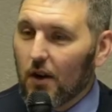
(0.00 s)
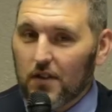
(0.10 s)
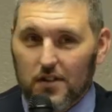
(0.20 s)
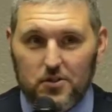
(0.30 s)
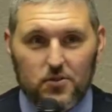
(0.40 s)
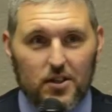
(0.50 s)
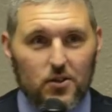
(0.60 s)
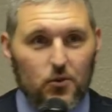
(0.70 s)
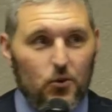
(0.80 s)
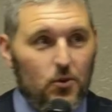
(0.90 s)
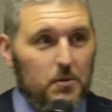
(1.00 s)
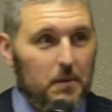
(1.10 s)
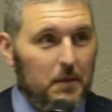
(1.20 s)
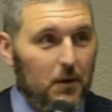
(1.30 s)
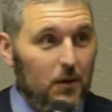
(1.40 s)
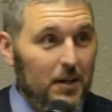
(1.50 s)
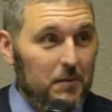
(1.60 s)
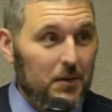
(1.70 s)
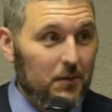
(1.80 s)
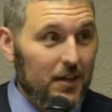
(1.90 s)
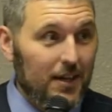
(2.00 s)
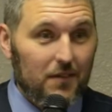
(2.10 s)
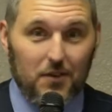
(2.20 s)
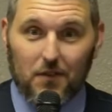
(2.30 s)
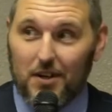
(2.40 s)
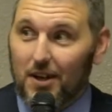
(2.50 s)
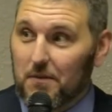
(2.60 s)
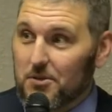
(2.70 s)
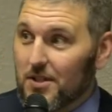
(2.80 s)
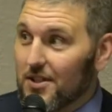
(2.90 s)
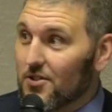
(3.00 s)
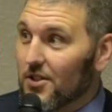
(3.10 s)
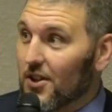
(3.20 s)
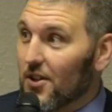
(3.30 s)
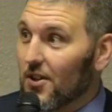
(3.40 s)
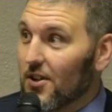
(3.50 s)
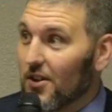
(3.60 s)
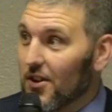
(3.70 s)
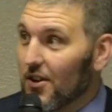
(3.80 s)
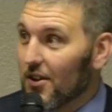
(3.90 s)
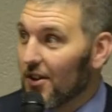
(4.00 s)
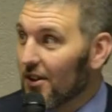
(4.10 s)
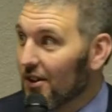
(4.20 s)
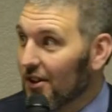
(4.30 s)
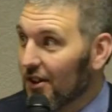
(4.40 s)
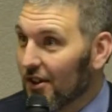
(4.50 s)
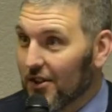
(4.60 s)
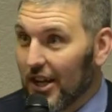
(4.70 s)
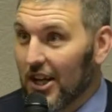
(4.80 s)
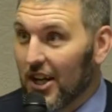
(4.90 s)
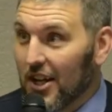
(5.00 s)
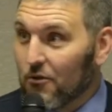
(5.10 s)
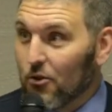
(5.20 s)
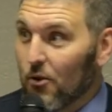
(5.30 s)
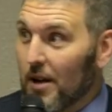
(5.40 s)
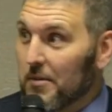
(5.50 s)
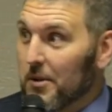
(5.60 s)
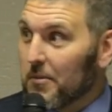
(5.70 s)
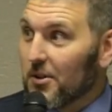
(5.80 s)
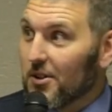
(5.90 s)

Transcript: Oh, I thought you said you knew him. I'm like, wait a minute. We got to have a different conversation here. Nate, Andrew, grab him.